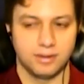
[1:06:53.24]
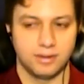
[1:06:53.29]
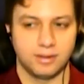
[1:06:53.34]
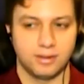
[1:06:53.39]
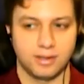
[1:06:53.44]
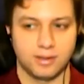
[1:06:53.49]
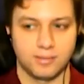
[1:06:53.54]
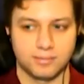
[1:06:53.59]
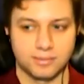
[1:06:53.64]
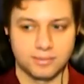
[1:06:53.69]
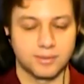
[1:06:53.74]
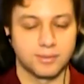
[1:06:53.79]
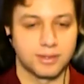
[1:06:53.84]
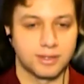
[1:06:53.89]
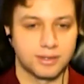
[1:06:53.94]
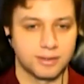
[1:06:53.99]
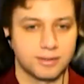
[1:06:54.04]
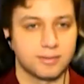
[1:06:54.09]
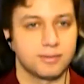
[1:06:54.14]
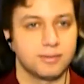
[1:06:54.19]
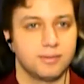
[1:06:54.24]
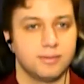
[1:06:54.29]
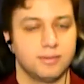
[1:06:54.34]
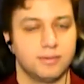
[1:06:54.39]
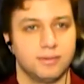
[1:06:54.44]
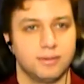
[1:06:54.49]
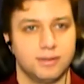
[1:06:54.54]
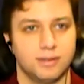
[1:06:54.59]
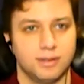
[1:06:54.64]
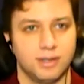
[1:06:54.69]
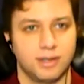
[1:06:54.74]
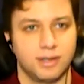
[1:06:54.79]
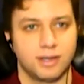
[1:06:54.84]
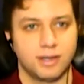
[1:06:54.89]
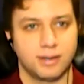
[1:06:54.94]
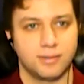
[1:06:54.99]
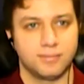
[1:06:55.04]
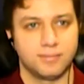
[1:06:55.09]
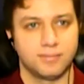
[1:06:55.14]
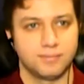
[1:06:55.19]
um, some of the
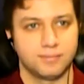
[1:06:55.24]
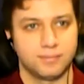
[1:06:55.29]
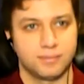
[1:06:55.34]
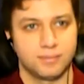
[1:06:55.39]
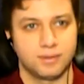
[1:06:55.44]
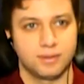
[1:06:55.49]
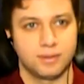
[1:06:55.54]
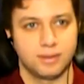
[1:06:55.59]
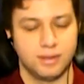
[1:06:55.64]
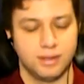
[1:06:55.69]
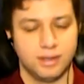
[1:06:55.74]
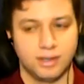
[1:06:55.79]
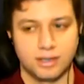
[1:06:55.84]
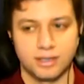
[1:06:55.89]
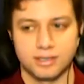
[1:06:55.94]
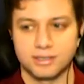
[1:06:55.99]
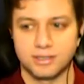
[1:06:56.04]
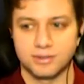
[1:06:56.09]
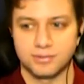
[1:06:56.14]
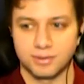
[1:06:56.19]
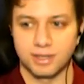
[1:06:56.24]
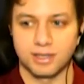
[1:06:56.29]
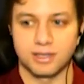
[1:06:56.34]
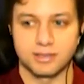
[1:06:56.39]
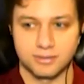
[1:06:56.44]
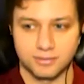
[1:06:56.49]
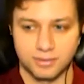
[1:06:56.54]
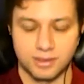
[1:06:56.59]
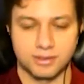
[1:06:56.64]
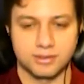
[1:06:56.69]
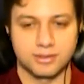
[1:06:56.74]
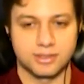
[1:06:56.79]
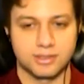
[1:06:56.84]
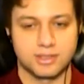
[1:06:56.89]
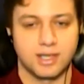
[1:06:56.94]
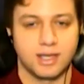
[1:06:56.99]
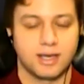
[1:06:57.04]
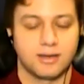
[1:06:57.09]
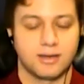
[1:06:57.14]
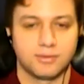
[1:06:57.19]
uh, an issue related to what you just
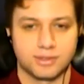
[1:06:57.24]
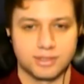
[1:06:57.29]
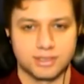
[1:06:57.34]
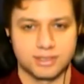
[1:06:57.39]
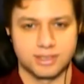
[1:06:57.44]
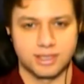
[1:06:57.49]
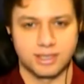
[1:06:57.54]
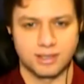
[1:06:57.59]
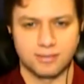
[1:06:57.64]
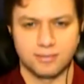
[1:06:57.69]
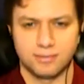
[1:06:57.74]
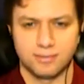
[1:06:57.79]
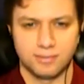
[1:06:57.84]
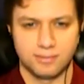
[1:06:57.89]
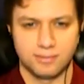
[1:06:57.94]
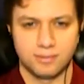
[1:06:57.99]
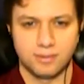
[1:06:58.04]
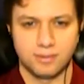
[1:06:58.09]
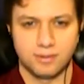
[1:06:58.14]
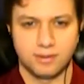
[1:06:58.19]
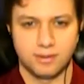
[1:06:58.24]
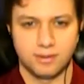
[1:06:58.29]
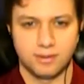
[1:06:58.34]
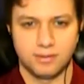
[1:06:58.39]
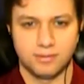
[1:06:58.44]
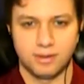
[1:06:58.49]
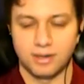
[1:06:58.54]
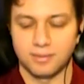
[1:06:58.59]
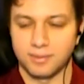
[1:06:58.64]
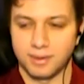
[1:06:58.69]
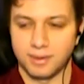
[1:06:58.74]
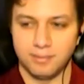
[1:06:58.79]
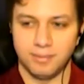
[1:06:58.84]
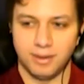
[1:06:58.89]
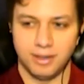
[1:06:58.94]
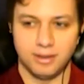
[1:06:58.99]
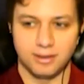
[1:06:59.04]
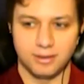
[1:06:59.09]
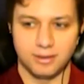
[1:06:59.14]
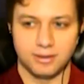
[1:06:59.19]
said, which is that wait a minute, it
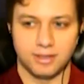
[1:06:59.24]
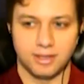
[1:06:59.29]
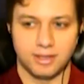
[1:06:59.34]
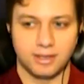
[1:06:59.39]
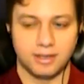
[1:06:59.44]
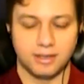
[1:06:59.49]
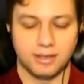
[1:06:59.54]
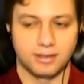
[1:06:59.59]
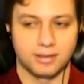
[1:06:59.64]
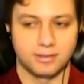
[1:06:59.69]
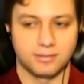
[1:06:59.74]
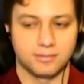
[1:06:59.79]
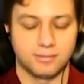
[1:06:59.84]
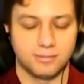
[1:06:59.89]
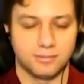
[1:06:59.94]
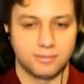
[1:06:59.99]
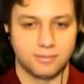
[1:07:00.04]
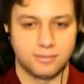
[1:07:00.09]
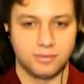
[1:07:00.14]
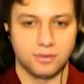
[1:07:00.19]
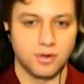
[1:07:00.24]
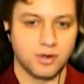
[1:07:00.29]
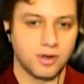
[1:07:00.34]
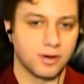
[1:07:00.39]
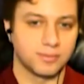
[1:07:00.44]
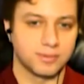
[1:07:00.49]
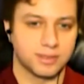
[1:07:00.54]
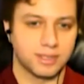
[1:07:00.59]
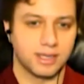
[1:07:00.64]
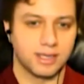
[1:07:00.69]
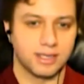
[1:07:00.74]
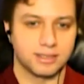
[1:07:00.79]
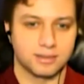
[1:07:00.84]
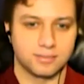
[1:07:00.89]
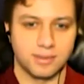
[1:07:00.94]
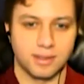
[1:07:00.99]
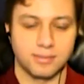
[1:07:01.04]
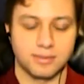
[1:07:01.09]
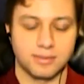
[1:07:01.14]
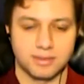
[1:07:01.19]
might look like in Newcomb's case
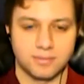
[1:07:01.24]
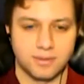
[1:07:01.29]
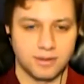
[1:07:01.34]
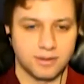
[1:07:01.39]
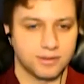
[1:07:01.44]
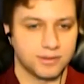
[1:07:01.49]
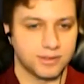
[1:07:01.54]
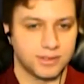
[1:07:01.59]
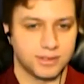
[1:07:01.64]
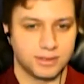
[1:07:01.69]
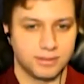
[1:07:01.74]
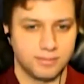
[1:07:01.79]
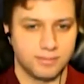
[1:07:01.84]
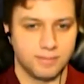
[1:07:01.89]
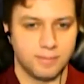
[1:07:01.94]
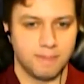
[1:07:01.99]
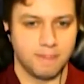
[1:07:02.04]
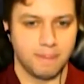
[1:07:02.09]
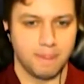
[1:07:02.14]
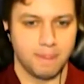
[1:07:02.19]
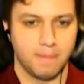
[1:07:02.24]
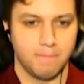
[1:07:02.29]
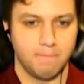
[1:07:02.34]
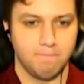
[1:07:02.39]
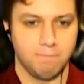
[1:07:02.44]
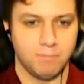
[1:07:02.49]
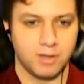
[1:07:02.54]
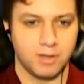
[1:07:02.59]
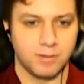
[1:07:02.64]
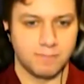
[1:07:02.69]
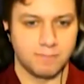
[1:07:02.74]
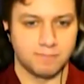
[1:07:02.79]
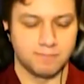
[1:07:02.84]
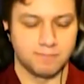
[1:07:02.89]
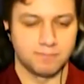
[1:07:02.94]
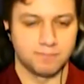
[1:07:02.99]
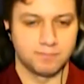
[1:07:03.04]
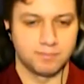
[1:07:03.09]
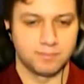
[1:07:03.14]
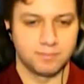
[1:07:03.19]
and maybe some others, um,
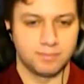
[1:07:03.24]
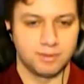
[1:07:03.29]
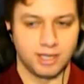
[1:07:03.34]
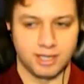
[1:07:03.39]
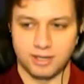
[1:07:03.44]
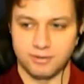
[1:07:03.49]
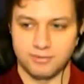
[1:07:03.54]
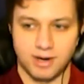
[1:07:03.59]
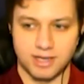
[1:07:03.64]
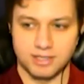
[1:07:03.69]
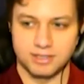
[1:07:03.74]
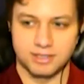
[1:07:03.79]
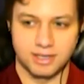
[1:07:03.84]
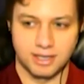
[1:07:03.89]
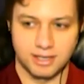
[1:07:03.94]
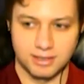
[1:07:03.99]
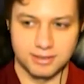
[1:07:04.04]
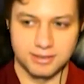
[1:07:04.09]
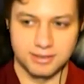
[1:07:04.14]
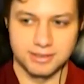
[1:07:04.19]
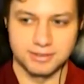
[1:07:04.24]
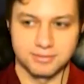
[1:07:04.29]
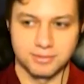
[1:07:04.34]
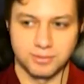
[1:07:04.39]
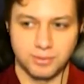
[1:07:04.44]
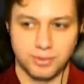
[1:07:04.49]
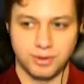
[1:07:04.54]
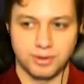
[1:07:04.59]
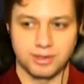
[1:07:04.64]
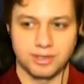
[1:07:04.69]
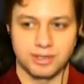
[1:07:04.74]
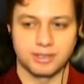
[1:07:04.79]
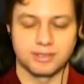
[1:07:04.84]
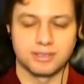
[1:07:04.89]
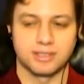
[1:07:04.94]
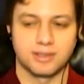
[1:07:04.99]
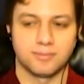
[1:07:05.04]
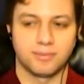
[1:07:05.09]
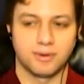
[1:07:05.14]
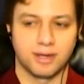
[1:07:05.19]
like irrationality rewarded in
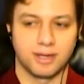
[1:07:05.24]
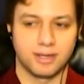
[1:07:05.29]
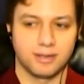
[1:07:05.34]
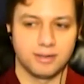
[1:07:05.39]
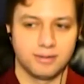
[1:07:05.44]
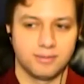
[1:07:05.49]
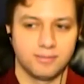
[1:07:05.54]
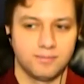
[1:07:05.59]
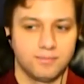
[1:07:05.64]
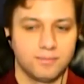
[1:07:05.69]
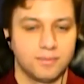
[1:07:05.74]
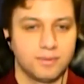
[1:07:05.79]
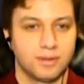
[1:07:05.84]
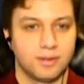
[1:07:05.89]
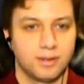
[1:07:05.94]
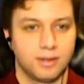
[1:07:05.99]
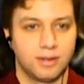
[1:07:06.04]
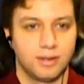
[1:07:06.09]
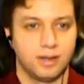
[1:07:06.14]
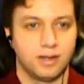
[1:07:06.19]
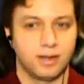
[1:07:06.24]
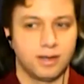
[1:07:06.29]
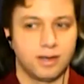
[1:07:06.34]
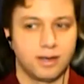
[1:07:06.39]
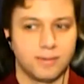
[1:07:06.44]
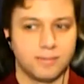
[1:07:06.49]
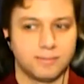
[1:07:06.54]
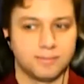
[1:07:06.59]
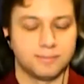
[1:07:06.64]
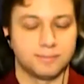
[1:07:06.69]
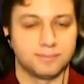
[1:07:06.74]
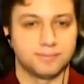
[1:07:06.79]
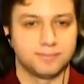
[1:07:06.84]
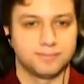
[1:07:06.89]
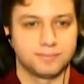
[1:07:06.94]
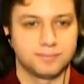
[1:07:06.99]
some way. Um,